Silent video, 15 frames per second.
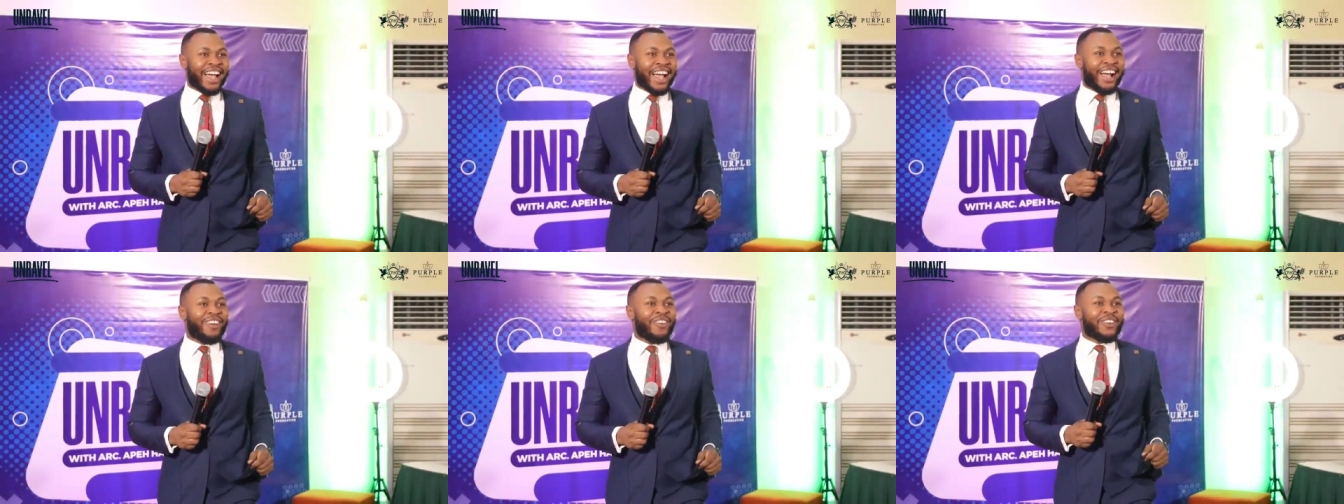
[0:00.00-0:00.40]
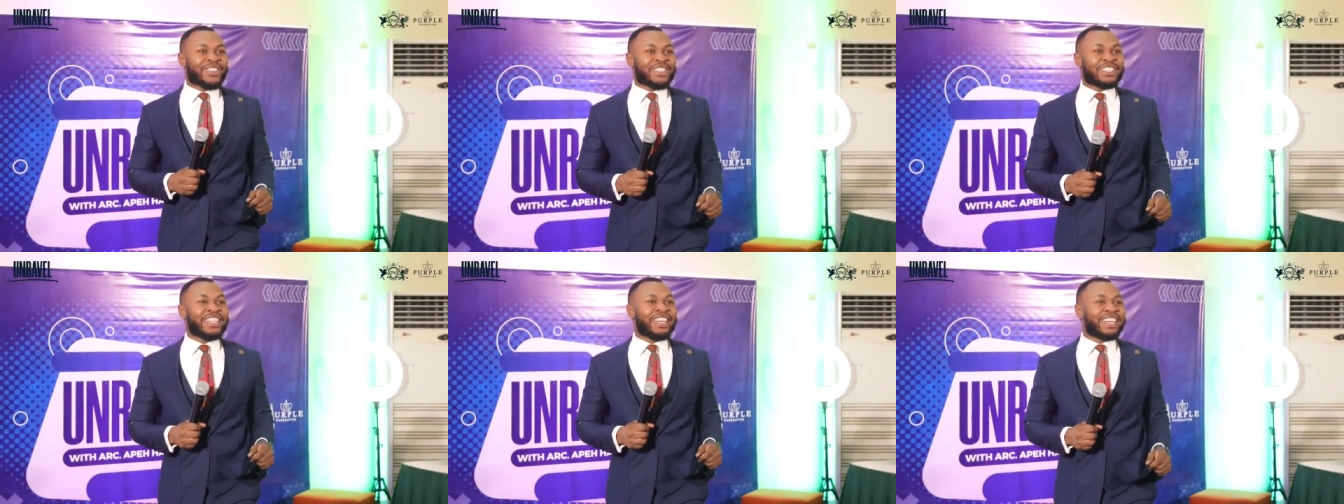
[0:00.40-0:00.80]
I
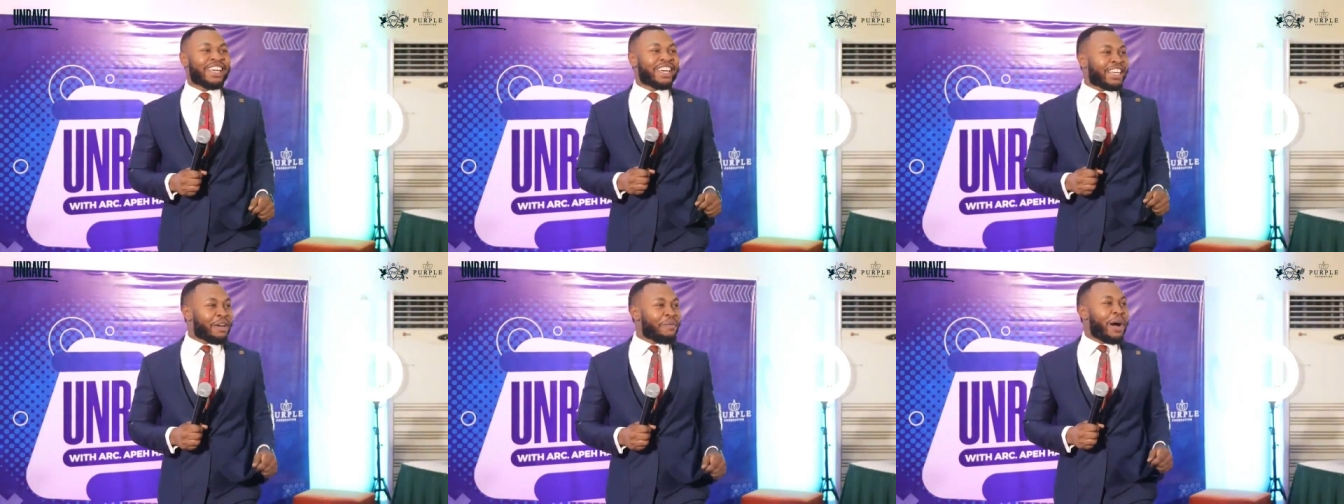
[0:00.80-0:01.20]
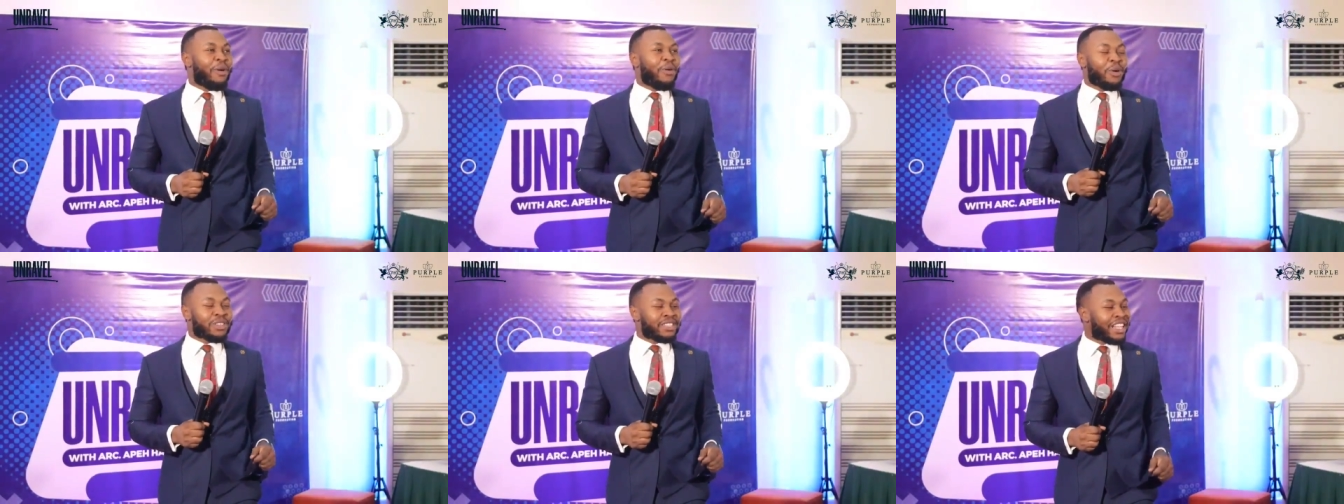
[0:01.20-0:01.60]
was, the keke
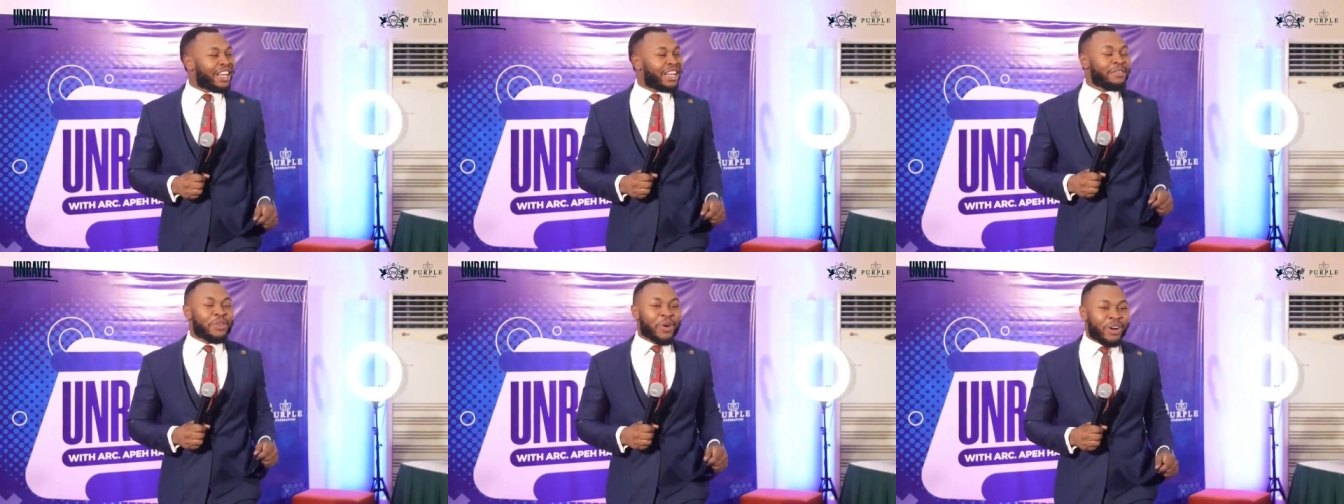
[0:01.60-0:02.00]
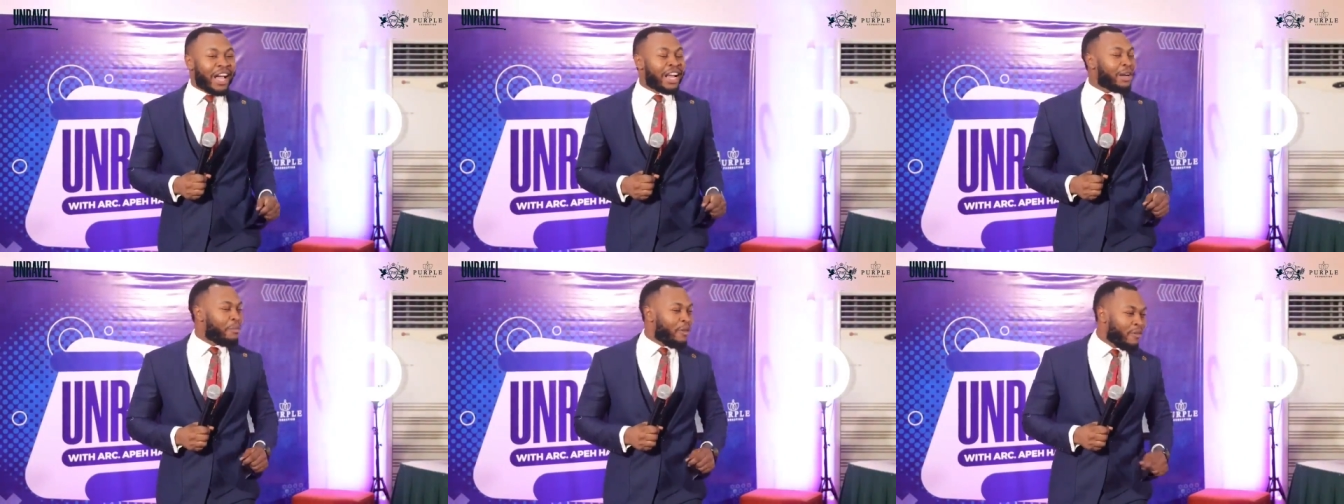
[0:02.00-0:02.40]
man was telling me,
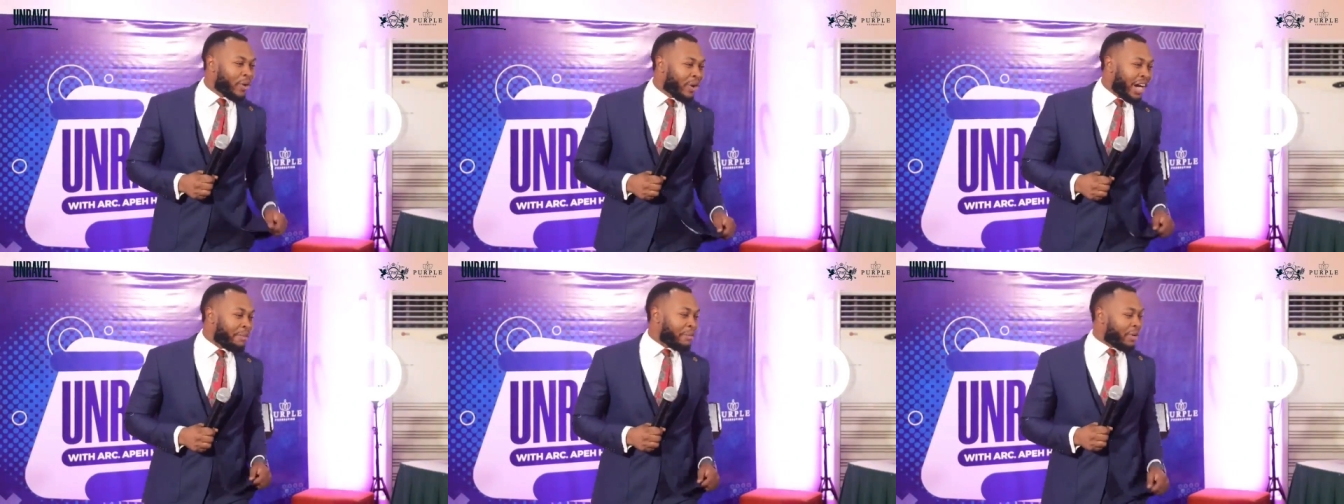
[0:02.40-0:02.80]
Oga, remove your